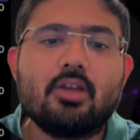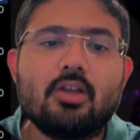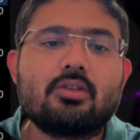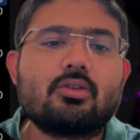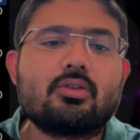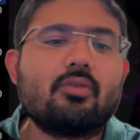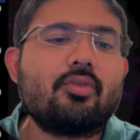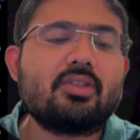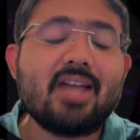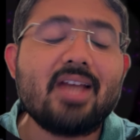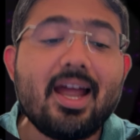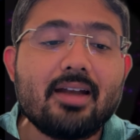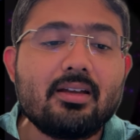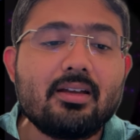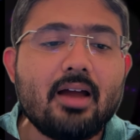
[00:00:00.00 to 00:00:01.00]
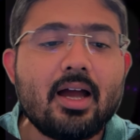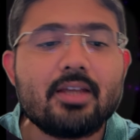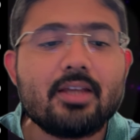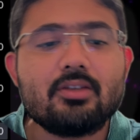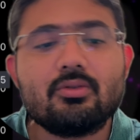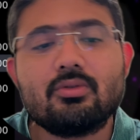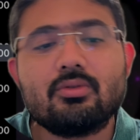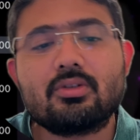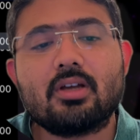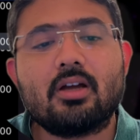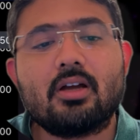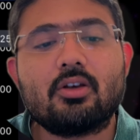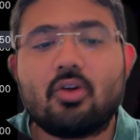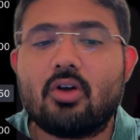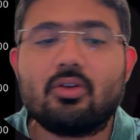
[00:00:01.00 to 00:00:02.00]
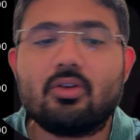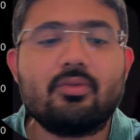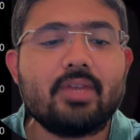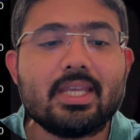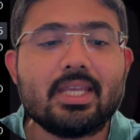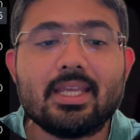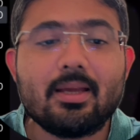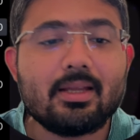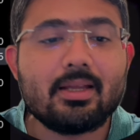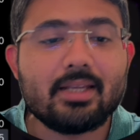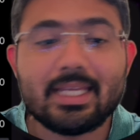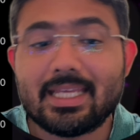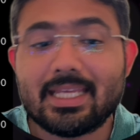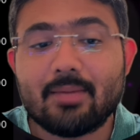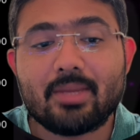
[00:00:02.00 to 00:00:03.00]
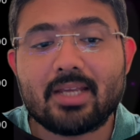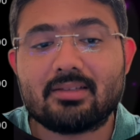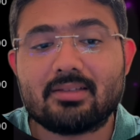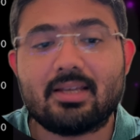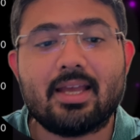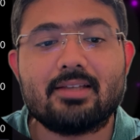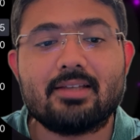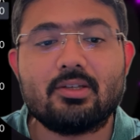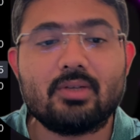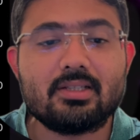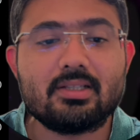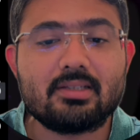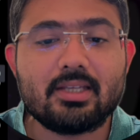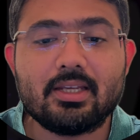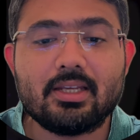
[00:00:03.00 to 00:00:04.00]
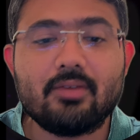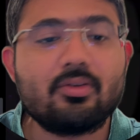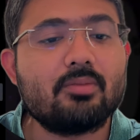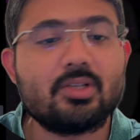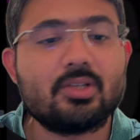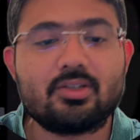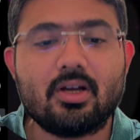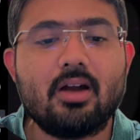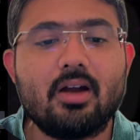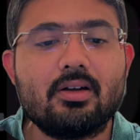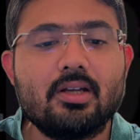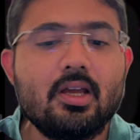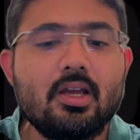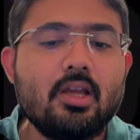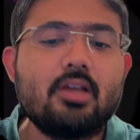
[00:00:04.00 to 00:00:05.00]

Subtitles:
So for that I use a lot of EMAs, as you can see from the chart.